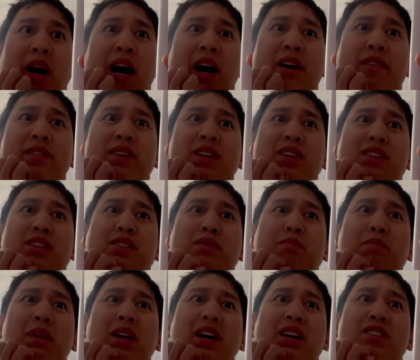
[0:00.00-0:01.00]
having it
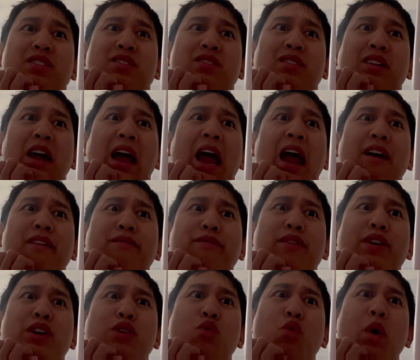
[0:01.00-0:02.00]
splash
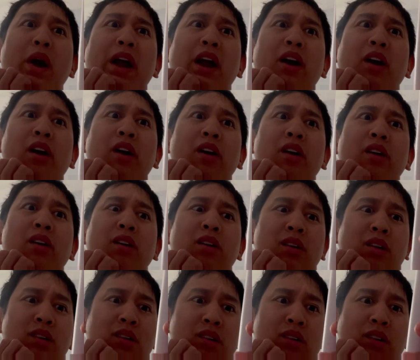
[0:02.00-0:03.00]
everywhere?
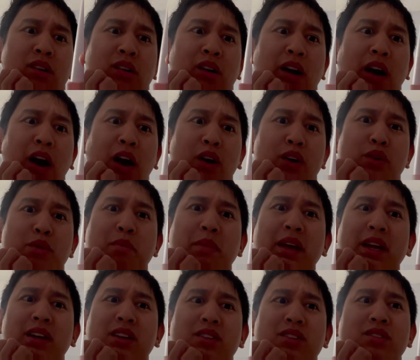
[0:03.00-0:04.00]
How do you
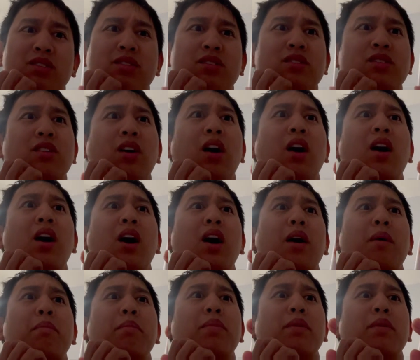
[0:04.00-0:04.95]
make it stop?